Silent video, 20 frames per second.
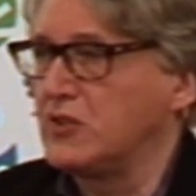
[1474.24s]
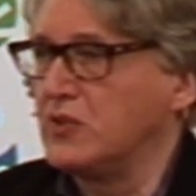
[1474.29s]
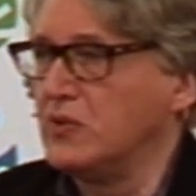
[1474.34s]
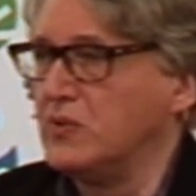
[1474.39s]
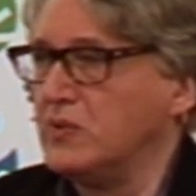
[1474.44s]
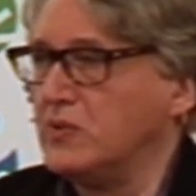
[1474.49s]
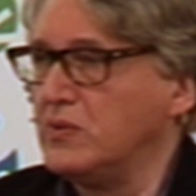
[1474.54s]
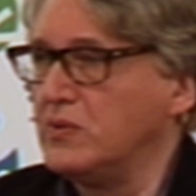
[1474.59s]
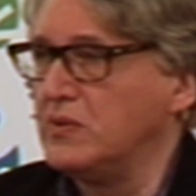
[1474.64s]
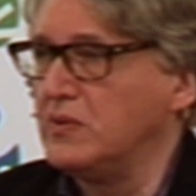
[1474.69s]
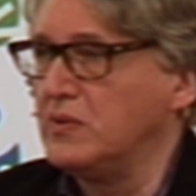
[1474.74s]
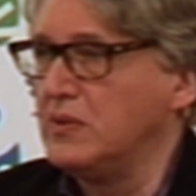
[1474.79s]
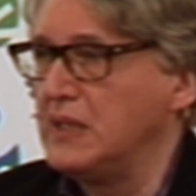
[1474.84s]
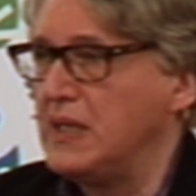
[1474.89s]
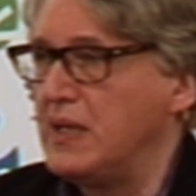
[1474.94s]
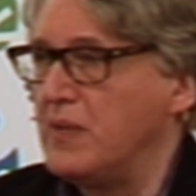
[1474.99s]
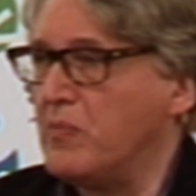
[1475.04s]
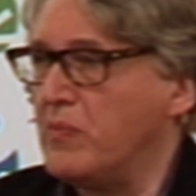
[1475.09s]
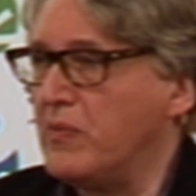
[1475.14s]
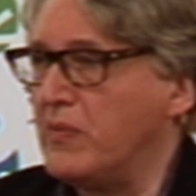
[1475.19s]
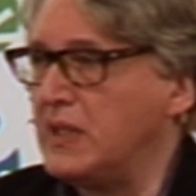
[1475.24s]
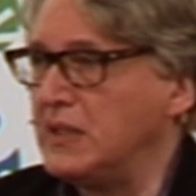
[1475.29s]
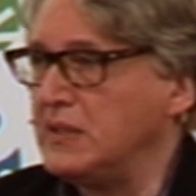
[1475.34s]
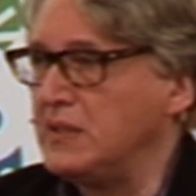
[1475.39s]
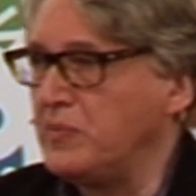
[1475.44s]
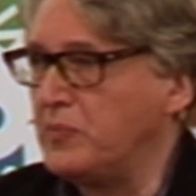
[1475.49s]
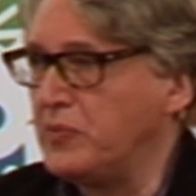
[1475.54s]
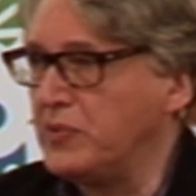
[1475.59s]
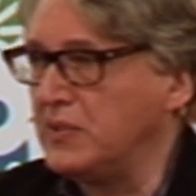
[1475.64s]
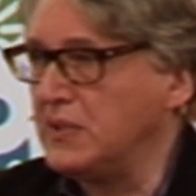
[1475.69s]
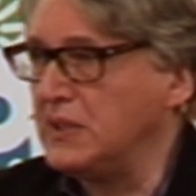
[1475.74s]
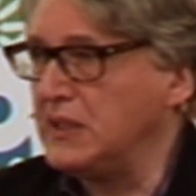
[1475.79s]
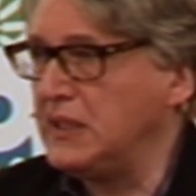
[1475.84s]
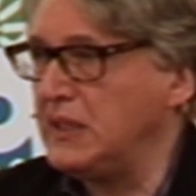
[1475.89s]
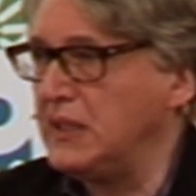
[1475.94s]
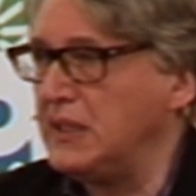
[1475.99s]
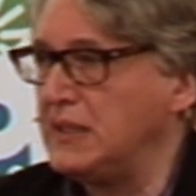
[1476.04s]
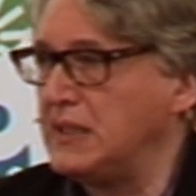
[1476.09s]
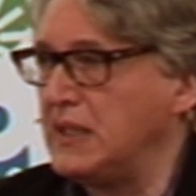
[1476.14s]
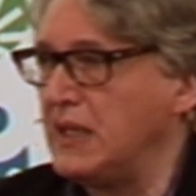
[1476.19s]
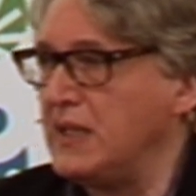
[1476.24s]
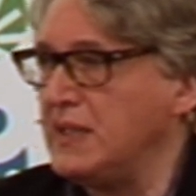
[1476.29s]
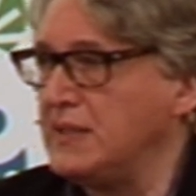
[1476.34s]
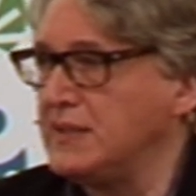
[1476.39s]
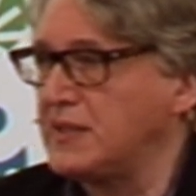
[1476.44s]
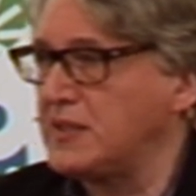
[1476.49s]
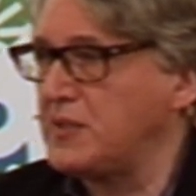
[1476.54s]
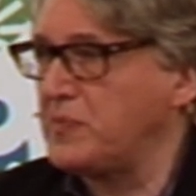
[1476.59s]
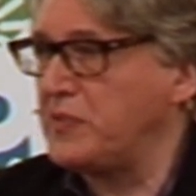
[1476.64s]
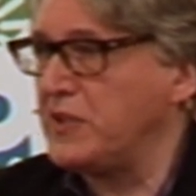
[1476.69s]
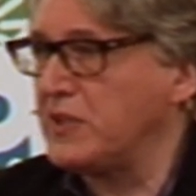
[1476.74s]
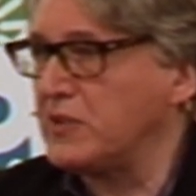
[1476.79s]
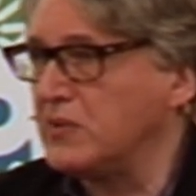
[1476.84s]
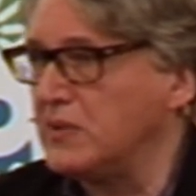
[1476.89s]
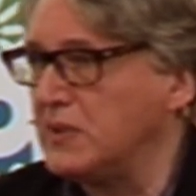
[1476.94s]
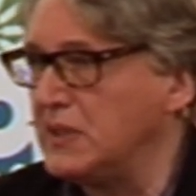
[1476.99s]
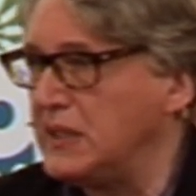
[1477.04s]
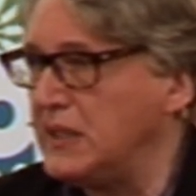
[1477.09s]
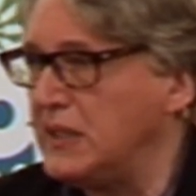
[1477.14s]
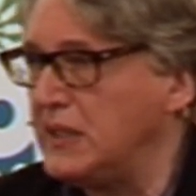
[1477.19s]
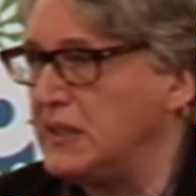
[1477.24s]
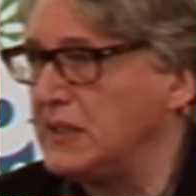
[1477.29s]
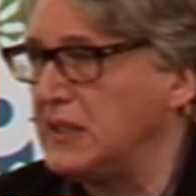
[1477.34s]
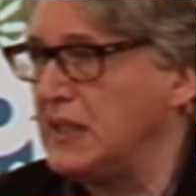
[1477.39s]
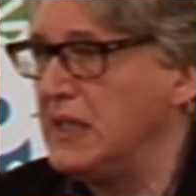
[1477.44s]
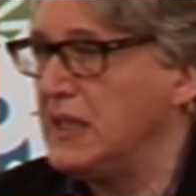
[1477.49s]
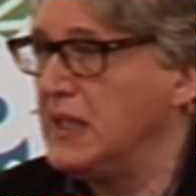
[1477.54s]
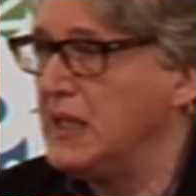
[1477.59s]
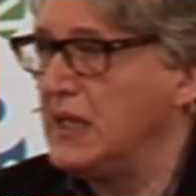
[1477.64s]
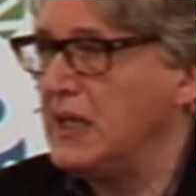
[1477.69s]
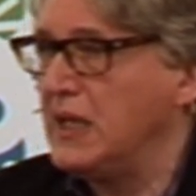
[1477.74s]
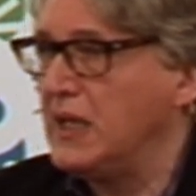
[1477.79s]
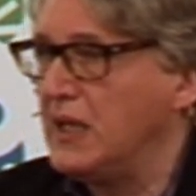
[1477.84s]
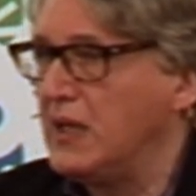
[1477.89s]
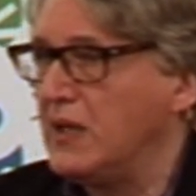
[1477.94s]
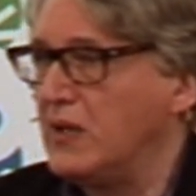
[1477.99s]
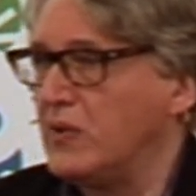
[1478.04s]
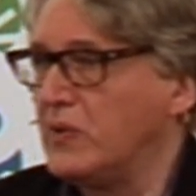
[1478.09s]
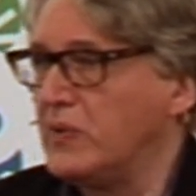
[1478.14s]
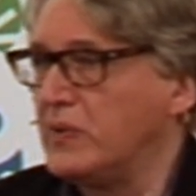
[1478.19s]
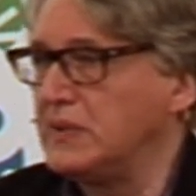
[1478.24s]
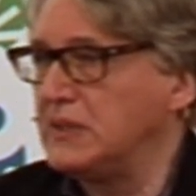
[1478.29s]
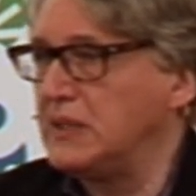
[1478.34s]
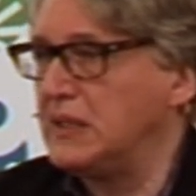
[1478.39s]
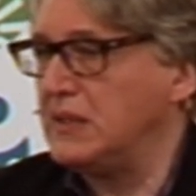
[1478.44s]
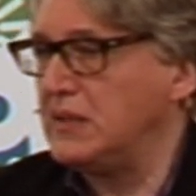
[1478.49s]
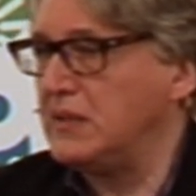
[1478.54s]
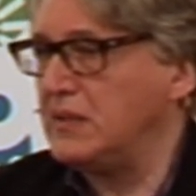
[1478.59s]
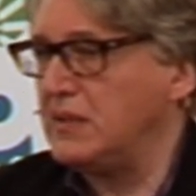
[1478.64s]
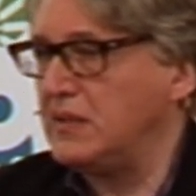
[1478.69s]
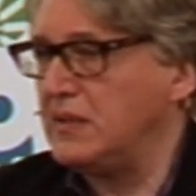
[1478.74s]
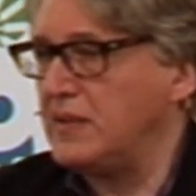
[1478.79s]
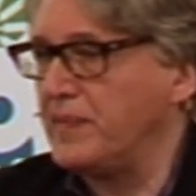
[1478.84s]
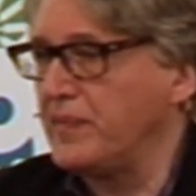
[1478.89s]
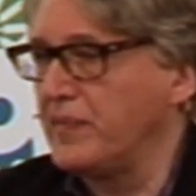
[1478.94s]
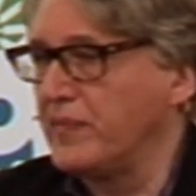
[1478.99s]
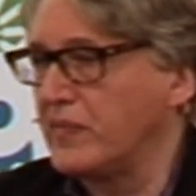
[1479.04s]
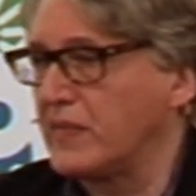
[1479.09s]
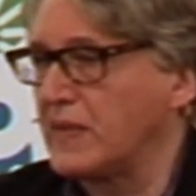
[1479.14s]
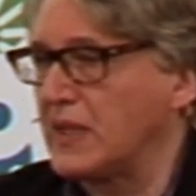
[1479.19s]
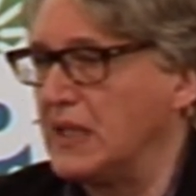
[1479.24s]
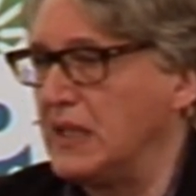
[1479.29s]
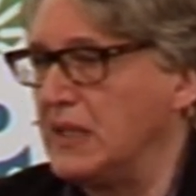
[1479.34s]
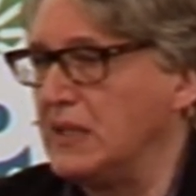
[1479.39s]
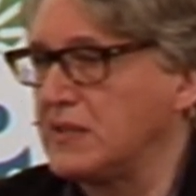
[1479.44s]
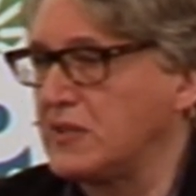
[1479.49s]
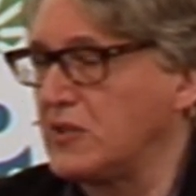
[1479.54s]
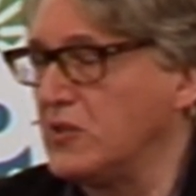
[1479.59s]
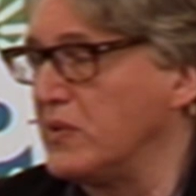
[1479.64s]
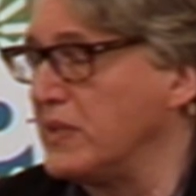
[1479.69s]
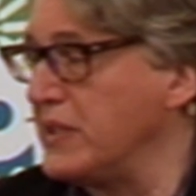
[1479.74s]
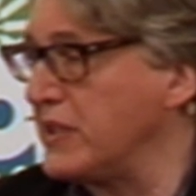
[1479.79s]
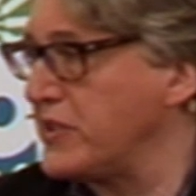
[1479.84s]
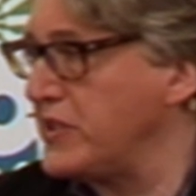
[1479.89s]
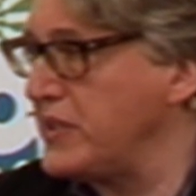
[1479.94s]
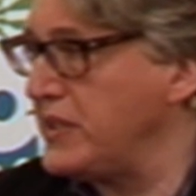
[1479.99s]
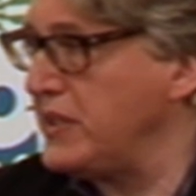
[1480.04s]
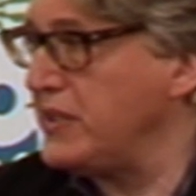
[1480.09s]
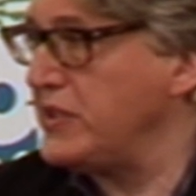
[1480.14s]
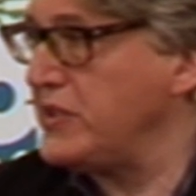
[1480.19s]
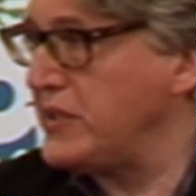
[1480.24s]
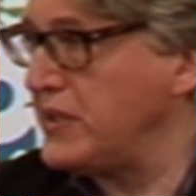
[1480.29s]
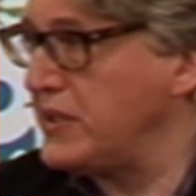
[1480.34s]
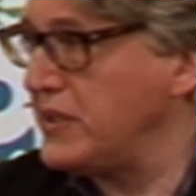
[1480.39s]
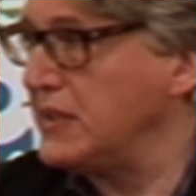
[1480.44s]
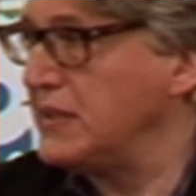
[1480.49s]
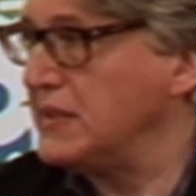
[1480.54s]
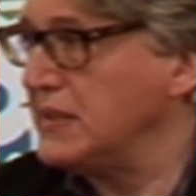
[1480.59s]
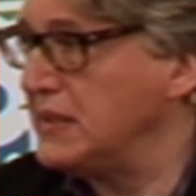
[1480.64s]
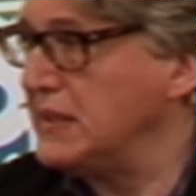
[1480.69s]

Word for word: to manipulate and speculate on the stock exchange.